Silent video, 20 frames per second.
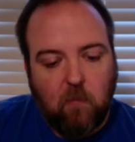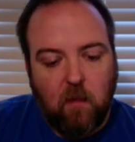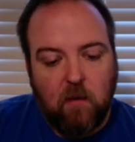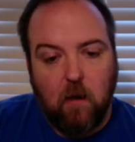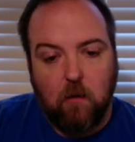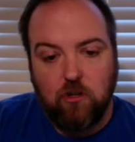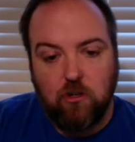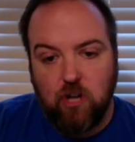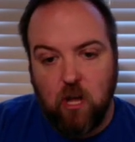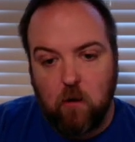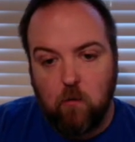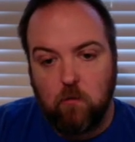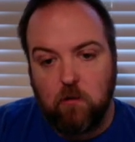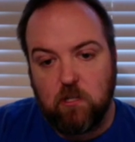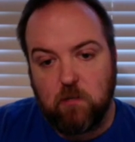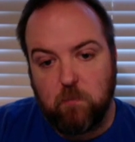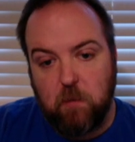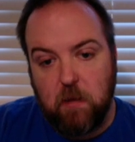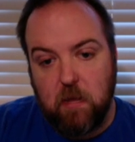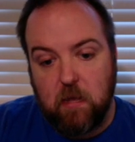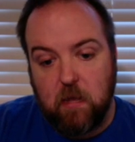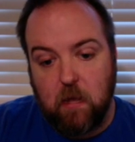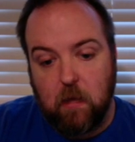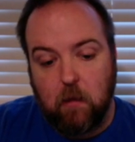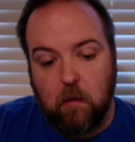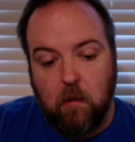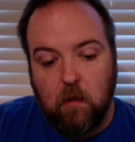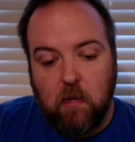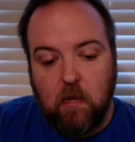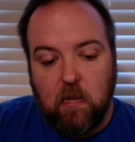Now, generally
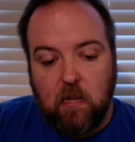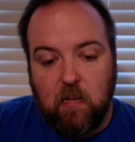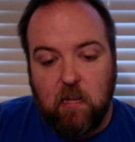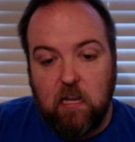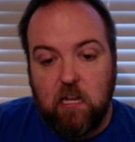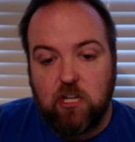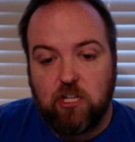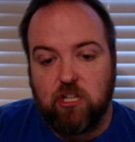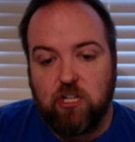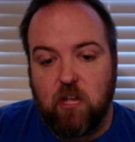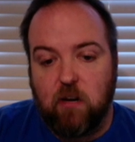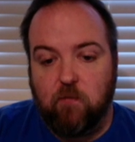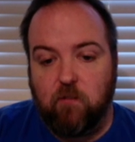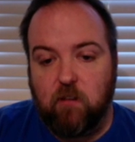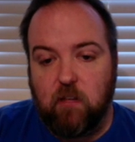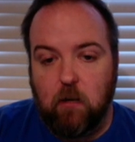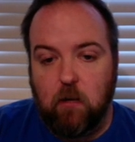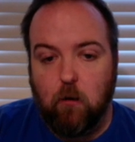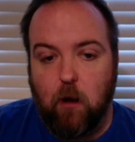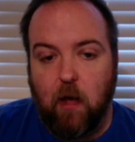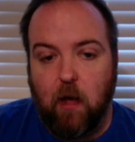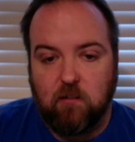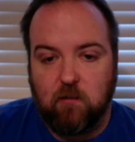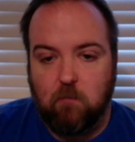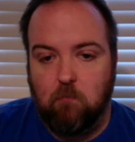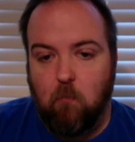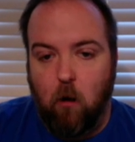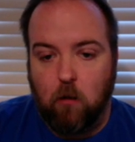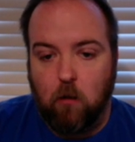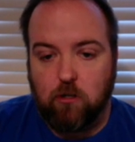speaking, each set of gear has a
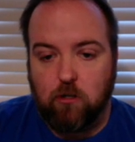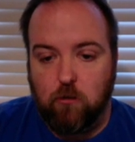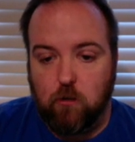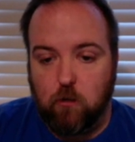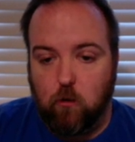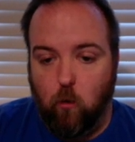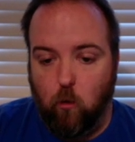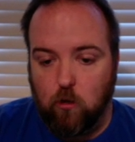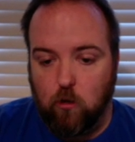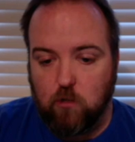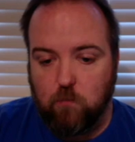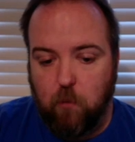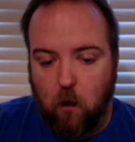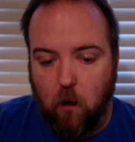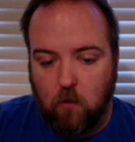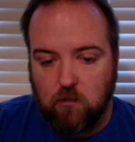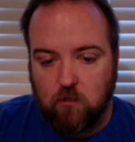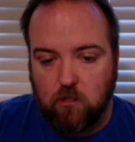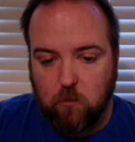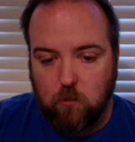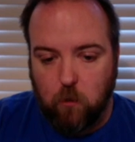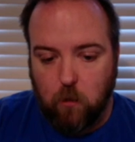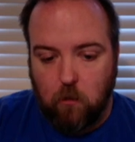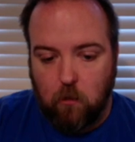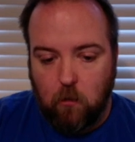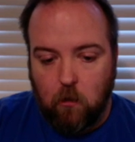monster that corresponds to it.